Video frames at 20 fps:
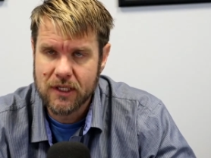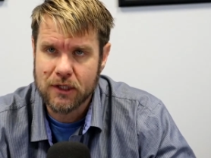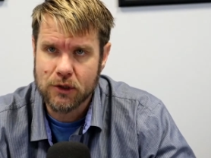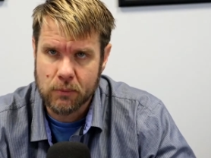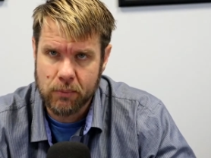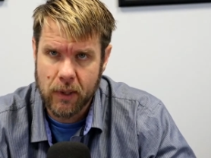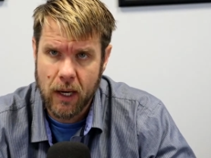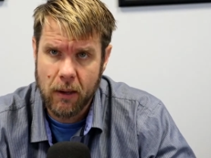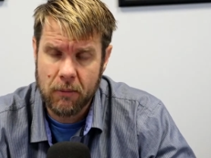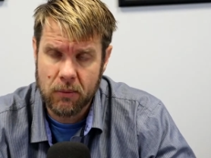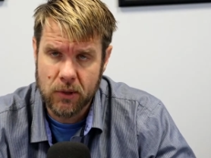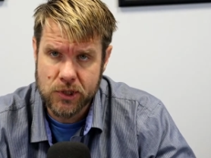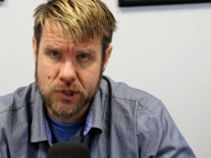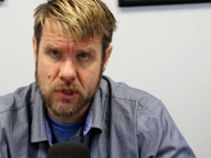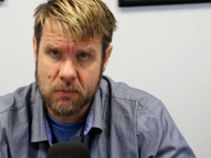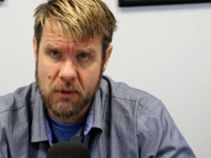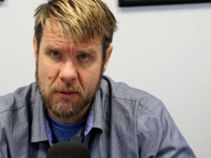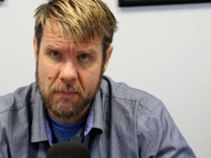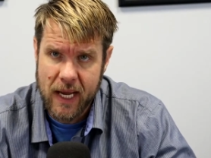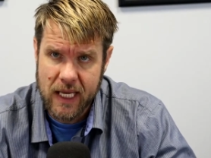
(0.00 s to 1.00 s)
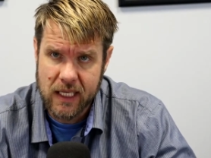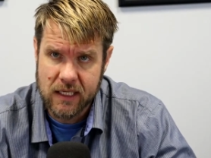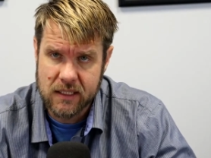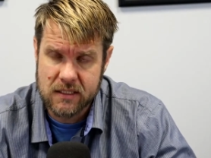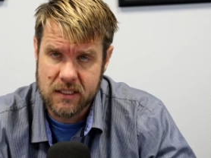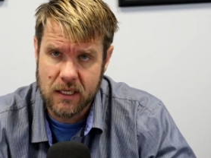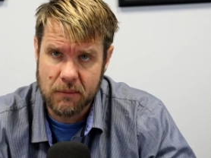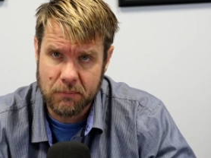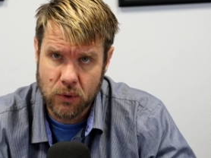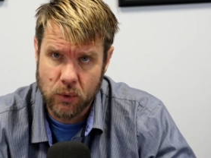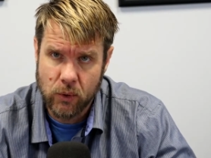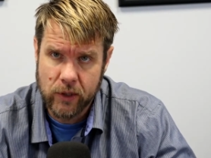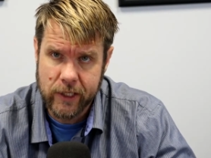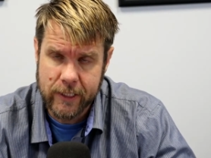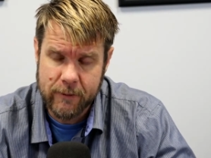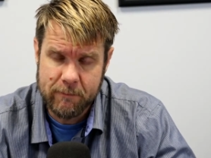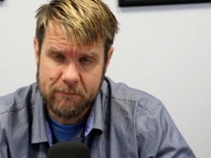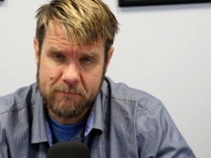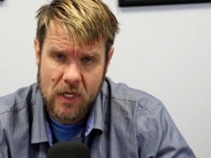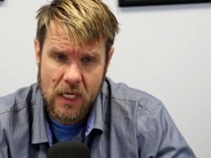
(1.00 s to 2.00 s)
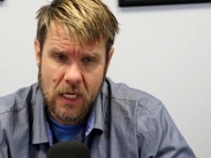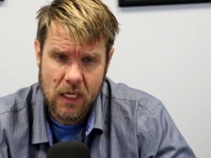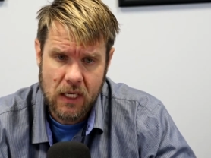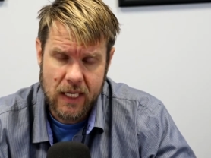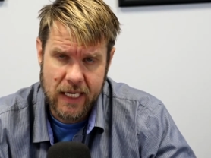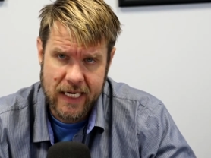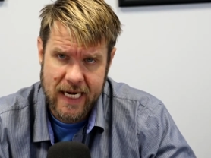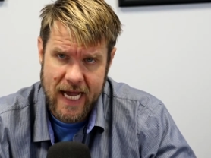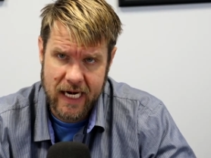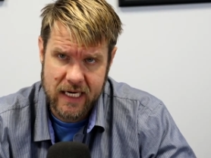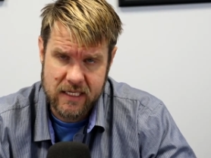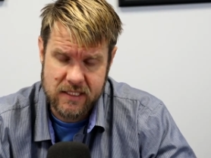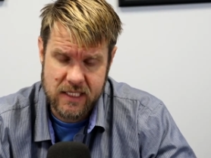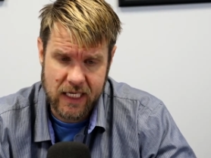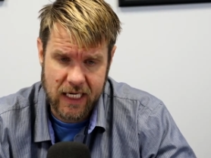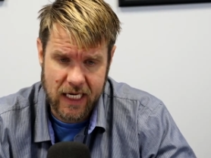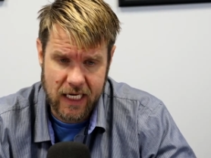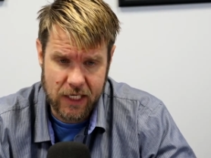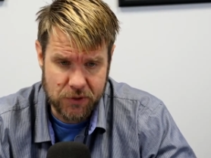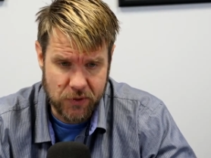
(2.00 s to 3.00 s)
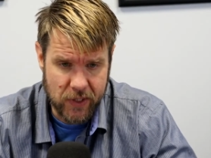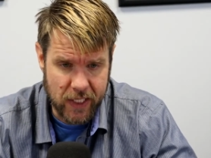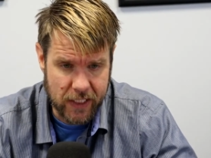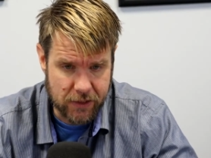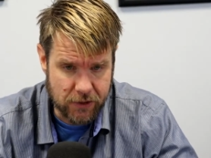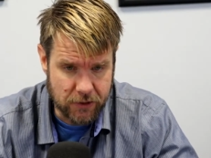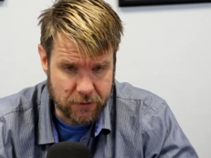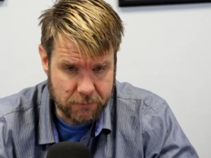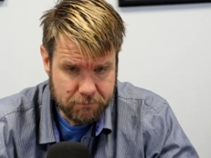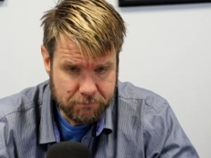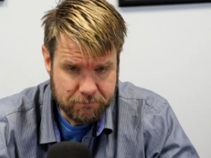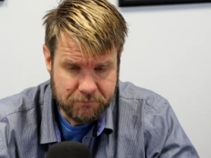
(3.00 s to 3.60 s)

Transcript: that they probably should be paid as an employee and not as a contractor.